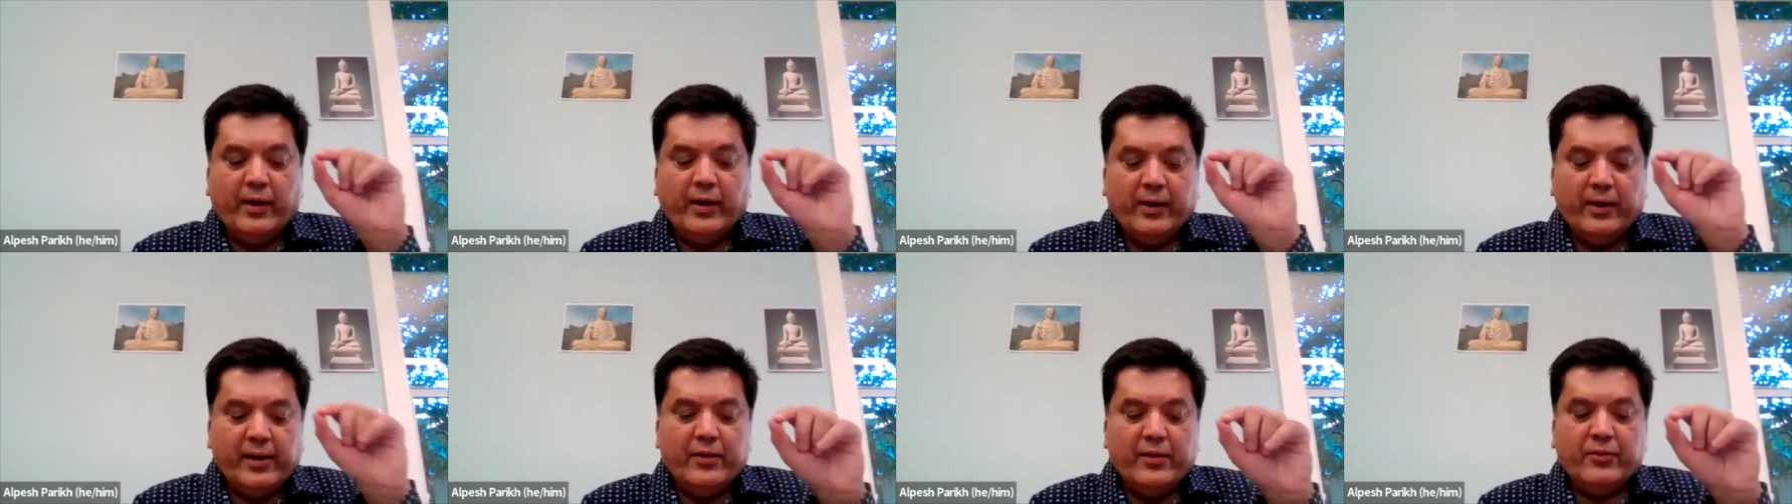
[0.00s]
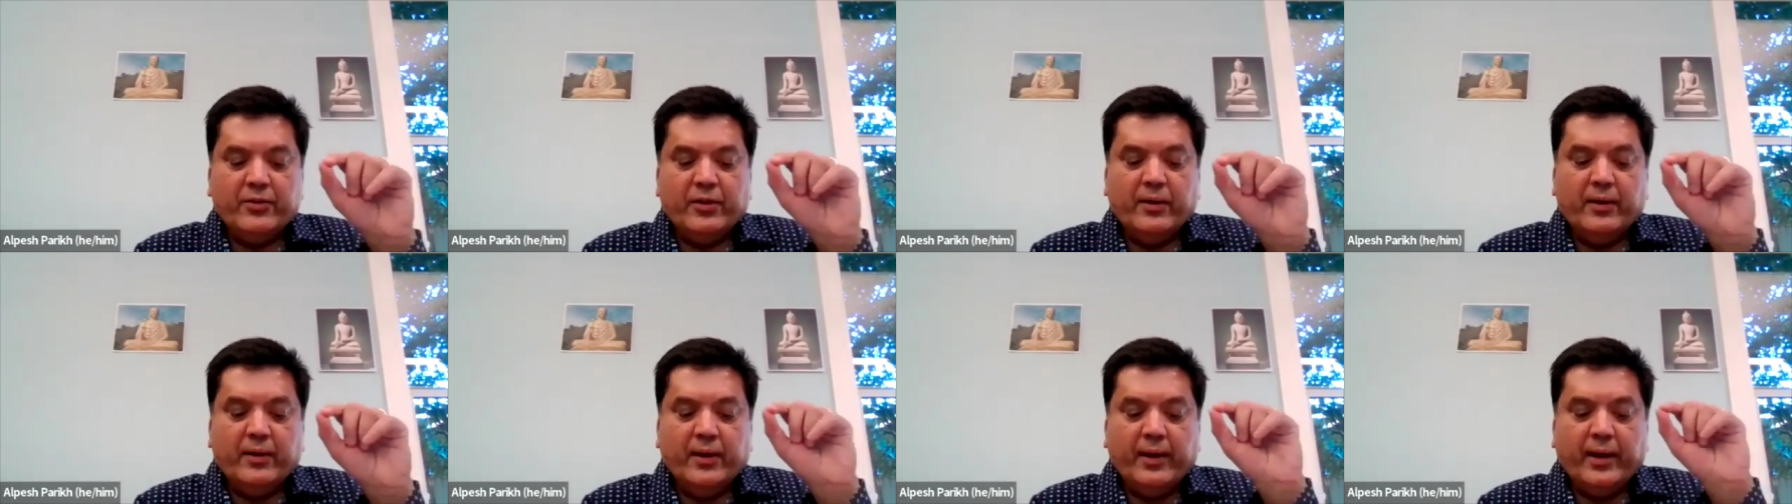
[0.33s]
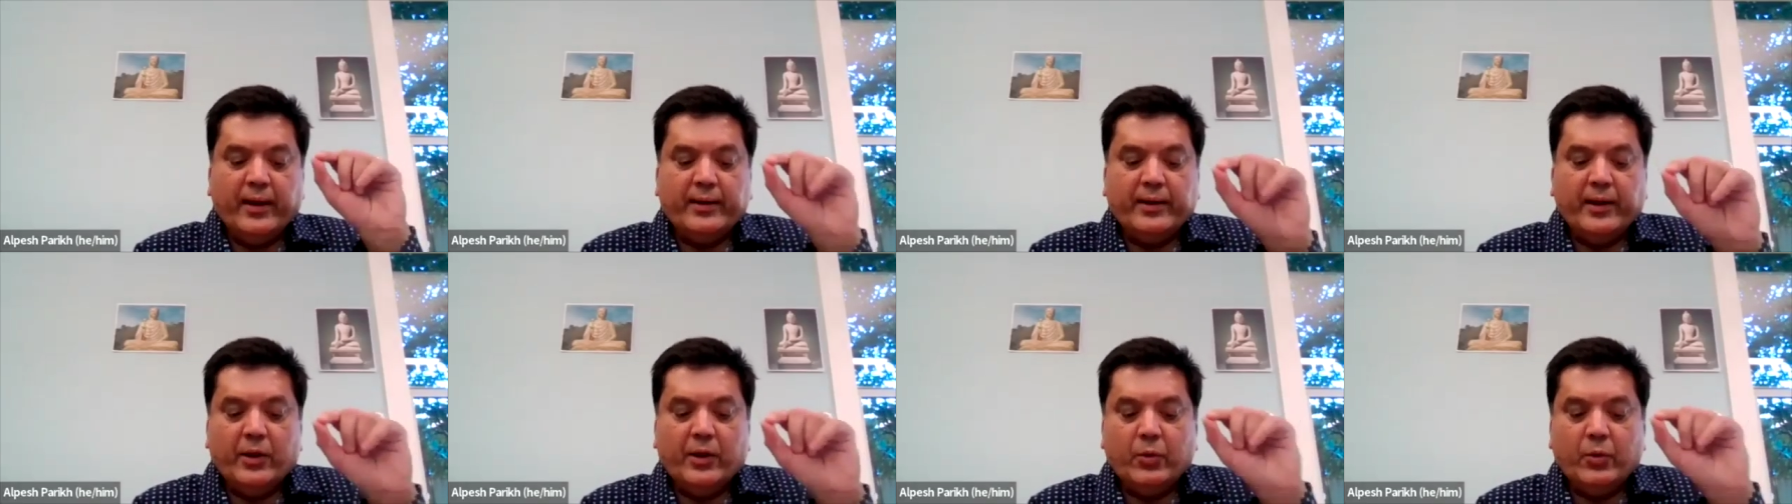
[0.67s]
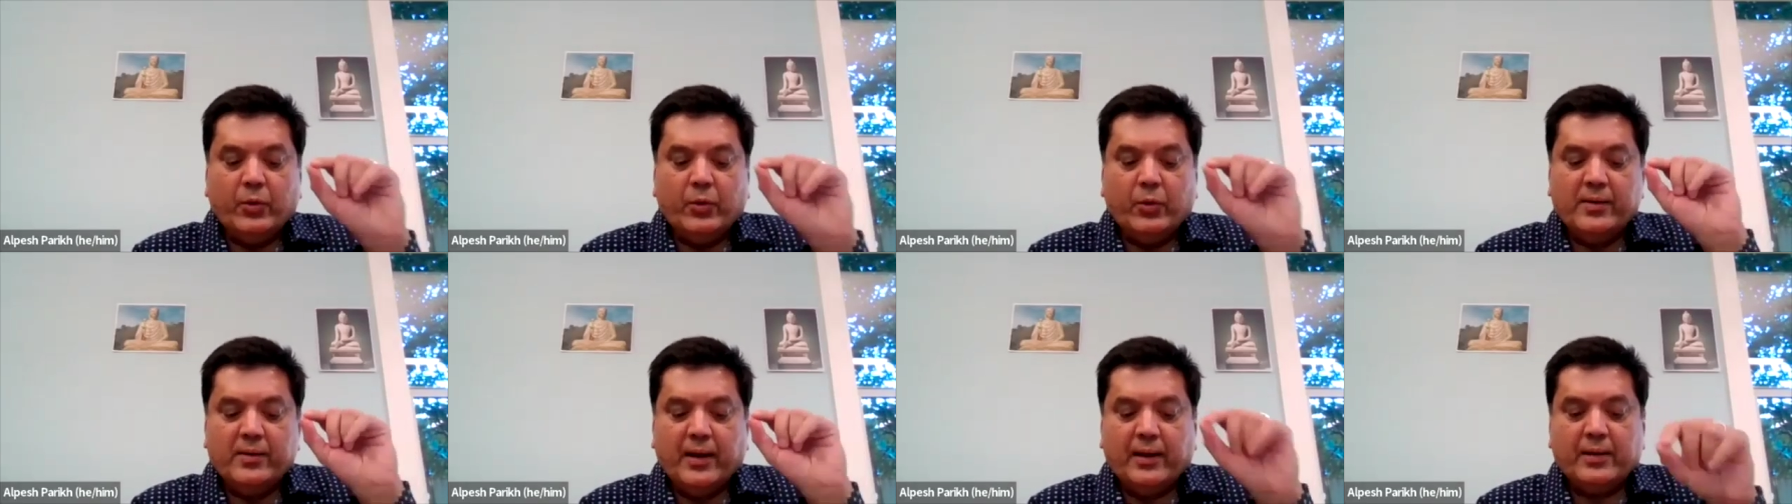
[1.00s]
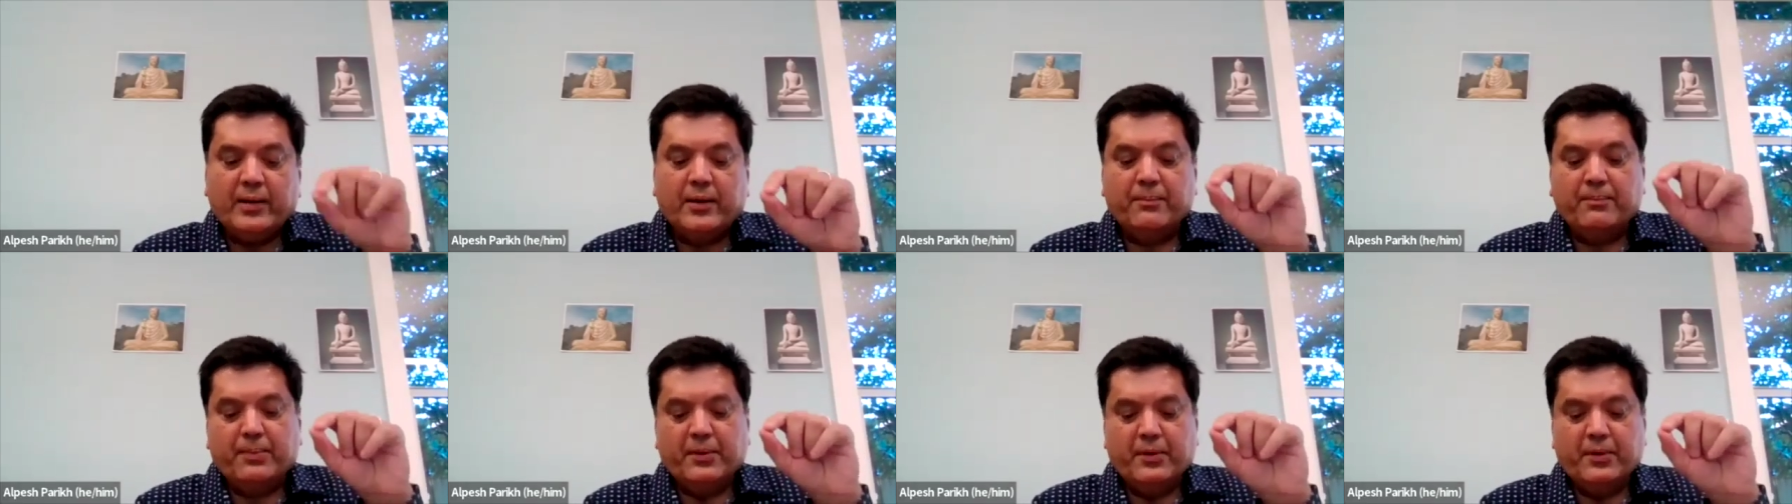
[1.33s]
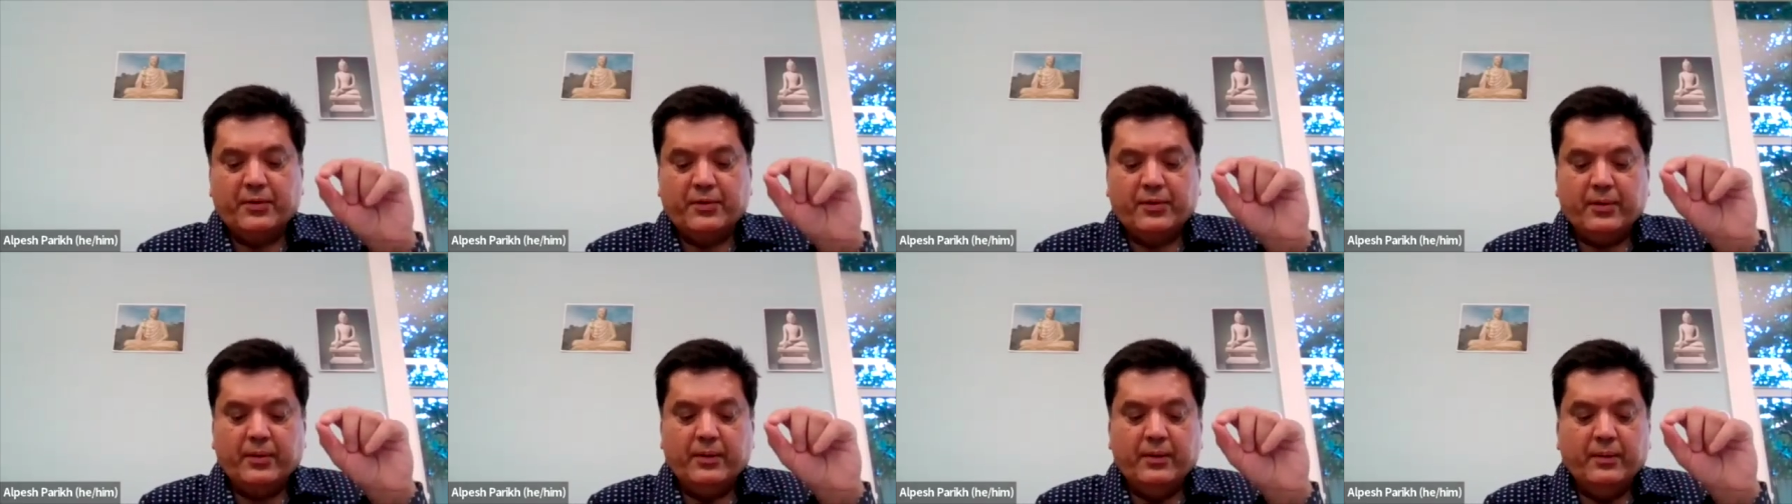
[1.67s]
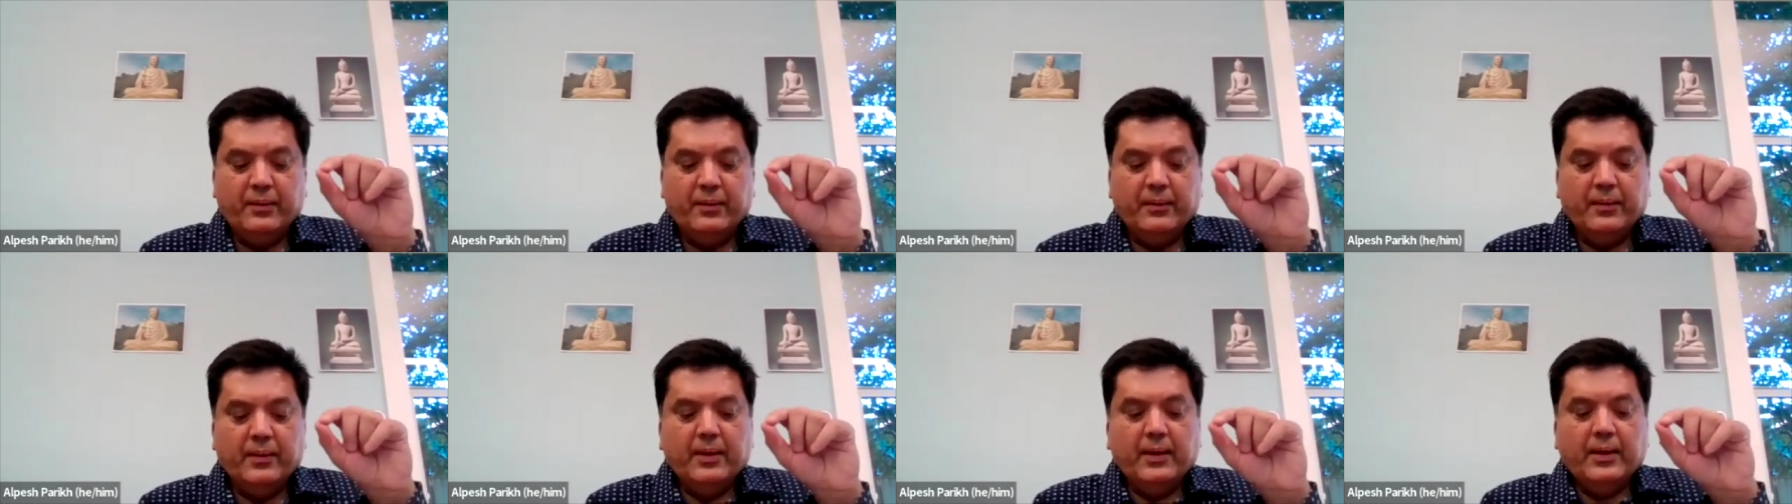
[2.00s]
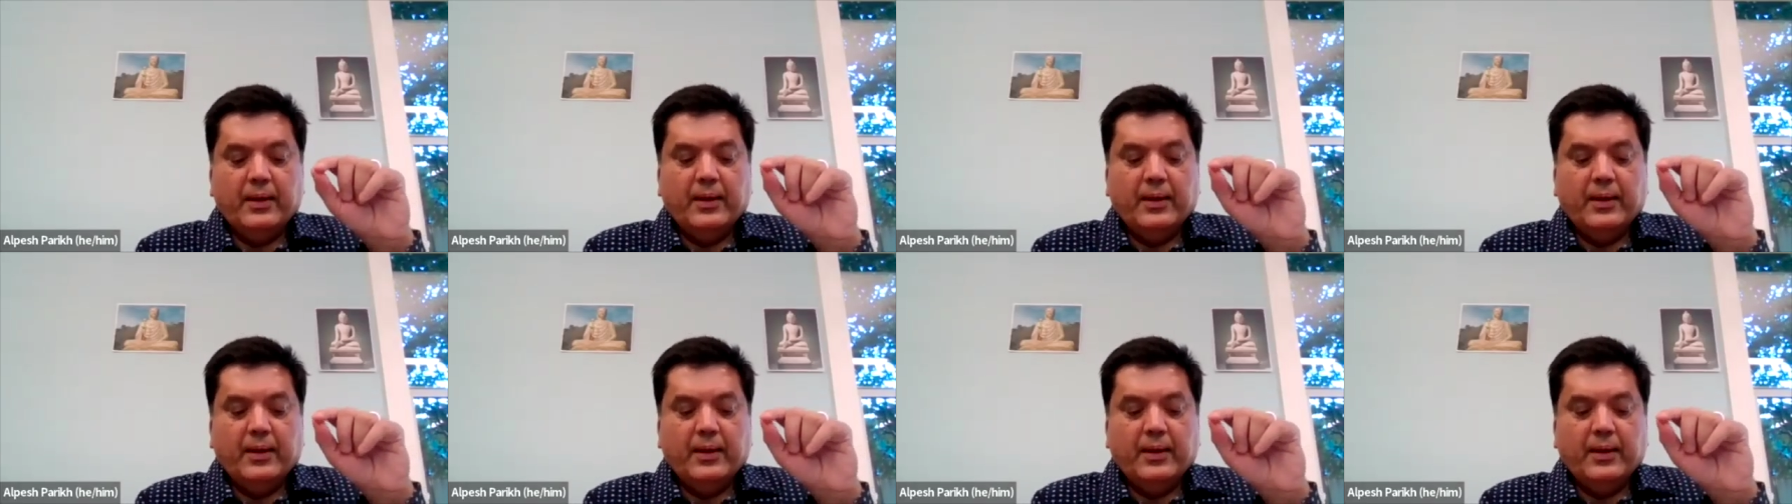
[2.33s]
or intention directed towards another person.